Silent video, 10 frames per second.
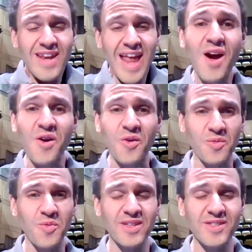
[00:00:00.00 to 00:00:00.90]
on now?
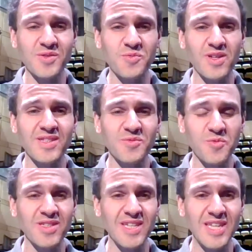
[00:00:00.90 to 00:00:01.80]
What's
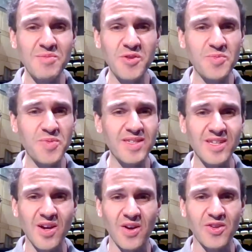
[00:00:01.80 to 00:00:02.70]
keeping you
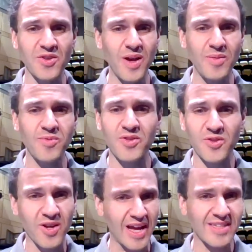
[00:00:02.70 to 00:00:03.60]
busy? Are you able?
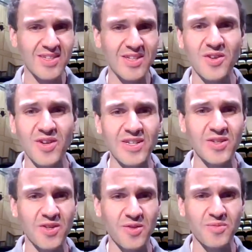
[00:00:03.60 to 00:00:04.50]
I see you're in
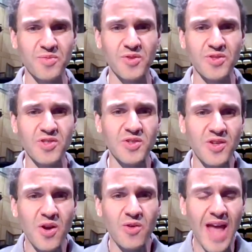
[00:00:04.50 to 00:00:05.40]
your
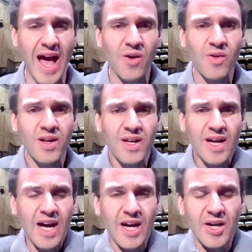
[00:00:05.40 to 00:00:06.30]
studio now.
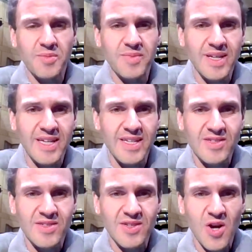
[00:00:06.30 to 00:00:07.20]
Is
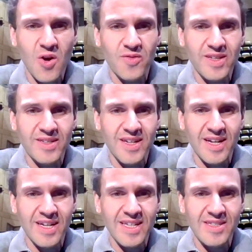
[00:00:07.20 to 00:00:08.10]

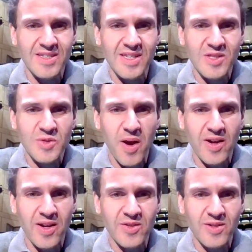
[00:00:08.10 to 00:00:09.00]
COVID
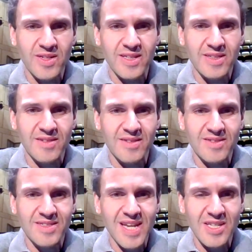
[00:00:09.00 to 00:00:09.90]
inspiring you to
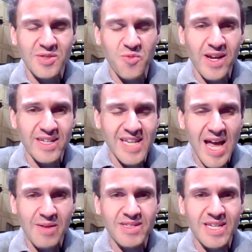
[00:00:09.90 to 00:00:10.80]
take some writing
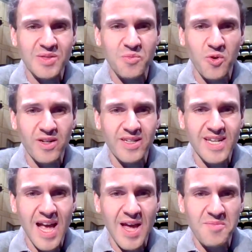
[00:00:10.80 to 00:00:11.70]
time, take some working
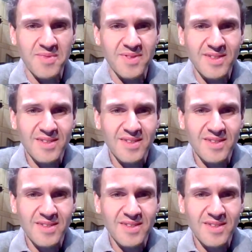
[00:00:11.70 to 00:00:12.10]
time?